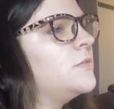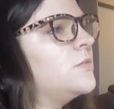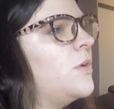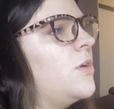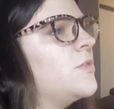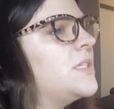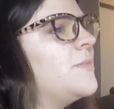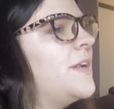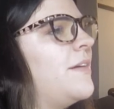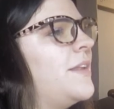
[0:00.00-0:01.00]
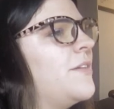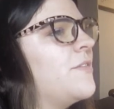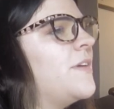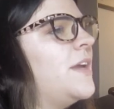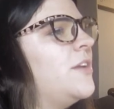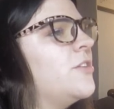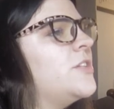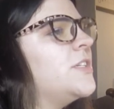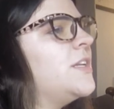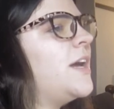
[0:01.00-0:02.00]
Whoa, someone highlighted the whole thing. You're
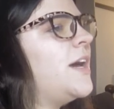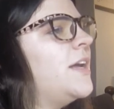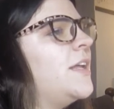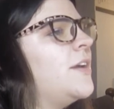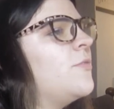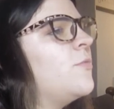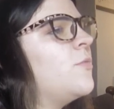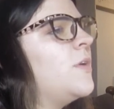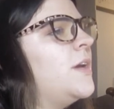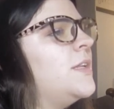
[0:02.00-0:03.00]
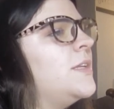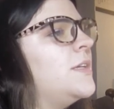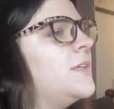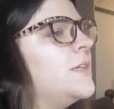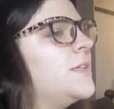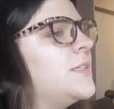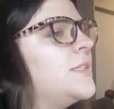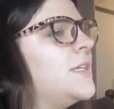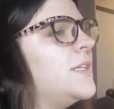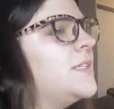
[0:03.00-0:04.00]
just going to highlight one
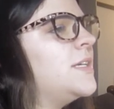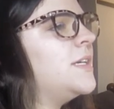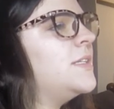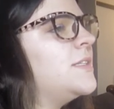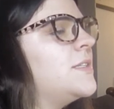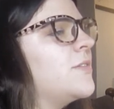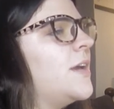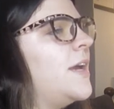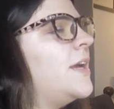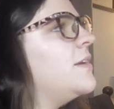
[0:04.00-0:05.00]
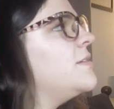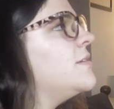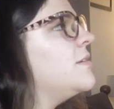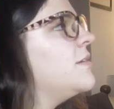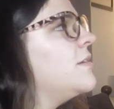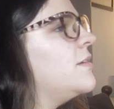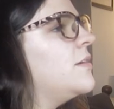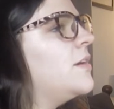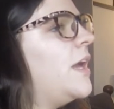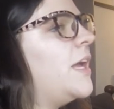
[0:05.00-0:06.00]
sentence, okay?
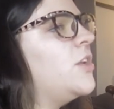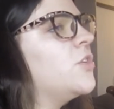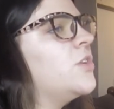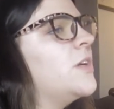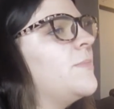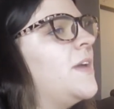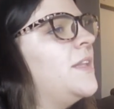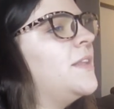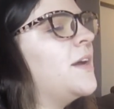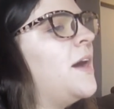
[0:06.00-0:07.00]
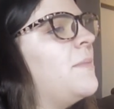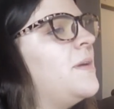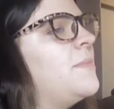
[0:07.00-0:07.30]
And you're going to hit the comment